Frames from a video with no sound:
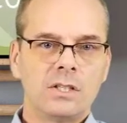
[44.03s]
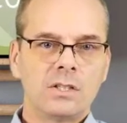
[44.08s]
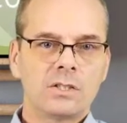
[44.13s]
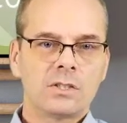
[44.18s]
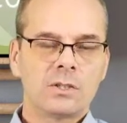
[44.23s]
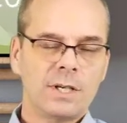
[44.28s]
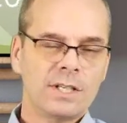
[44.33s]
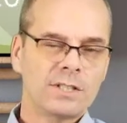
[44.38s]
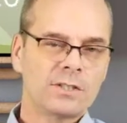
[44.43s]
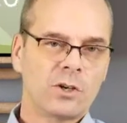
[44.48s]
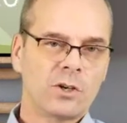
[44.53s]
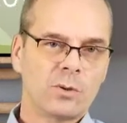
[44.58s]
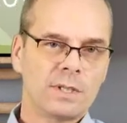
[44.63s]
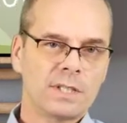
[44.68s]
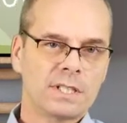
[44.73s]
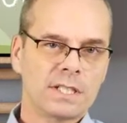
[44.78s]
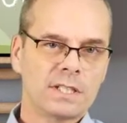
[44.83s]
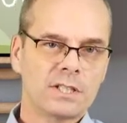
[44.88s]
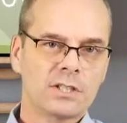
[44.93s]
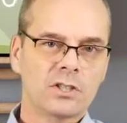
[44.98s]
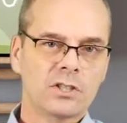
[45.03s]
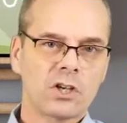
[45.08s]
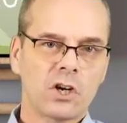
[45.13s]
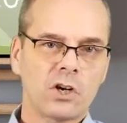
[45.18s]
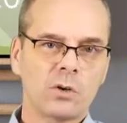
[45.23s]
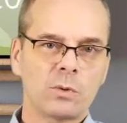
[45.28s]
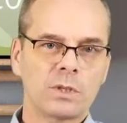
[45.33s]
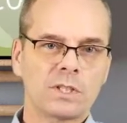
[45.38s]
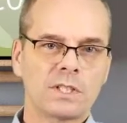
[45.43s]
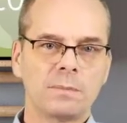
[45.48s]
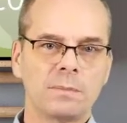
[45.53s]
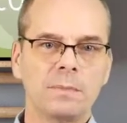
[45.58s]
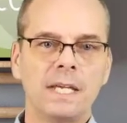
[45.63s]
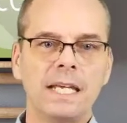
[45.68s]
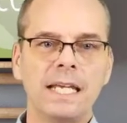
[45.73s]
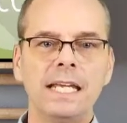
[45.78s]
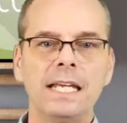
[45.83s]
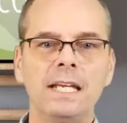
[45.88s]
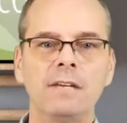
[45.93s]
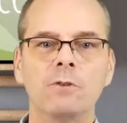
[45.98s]
So as always, let's start with some
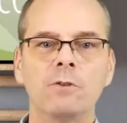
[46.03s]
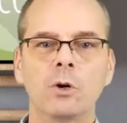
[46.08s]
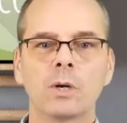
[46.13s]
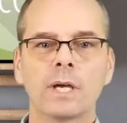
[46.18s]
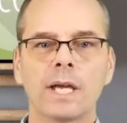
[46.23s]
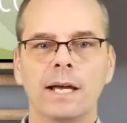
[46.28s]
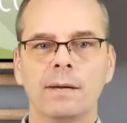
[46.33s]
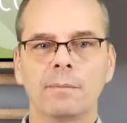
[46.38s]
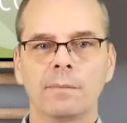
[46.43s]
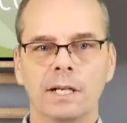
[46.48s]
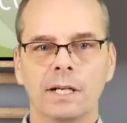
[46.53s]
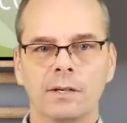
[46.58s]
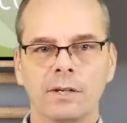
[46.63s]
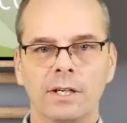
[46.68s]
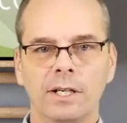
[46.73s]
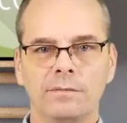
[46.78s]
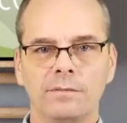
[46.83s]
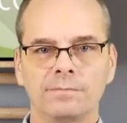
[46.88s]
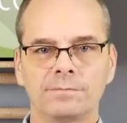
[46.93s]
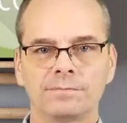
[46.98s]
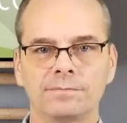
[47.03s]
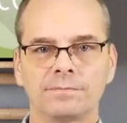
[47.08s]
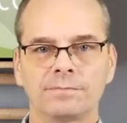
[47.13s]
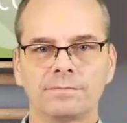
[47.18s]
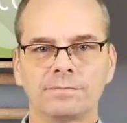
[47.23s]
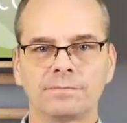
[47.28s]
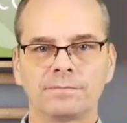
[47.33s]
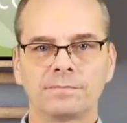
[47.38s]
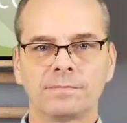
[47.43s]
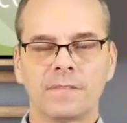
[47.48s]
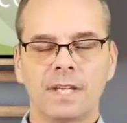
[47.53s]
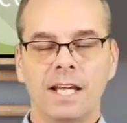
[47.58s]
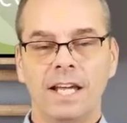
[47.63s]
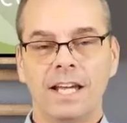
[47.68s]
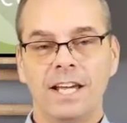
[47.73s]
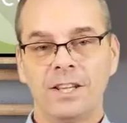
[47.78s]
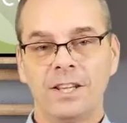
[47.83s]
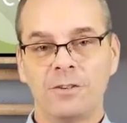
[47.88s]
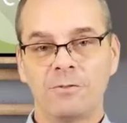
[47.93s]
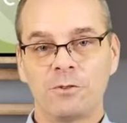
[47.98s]
key vocabulary. And